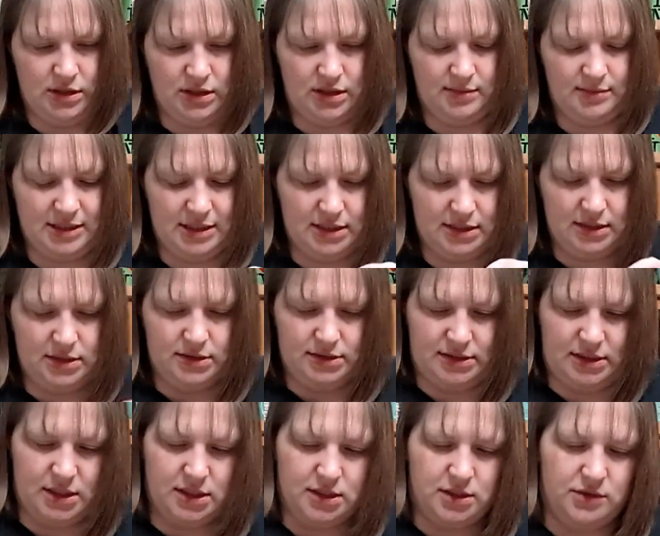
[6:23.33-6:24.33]
Come on, little
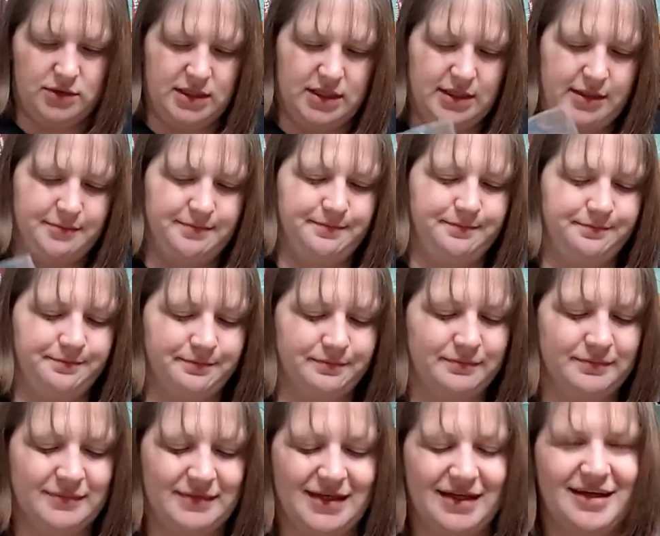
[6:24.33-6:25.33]
Tacocat.
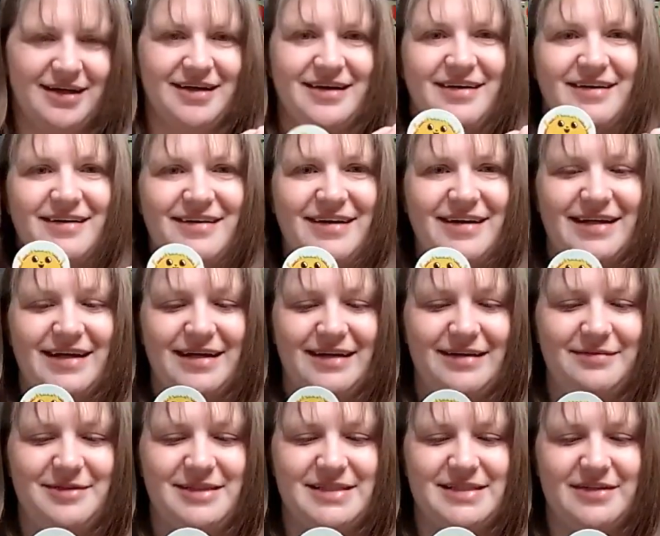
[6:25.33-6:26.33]
Oh, look at
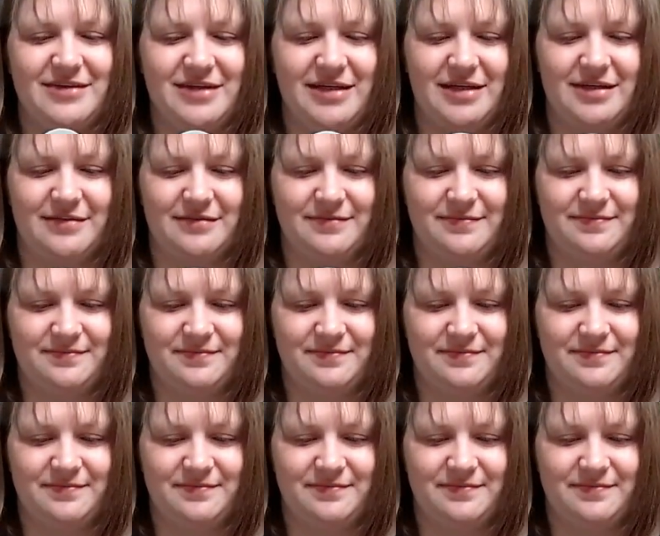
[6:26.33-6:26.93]
him. He's so cute.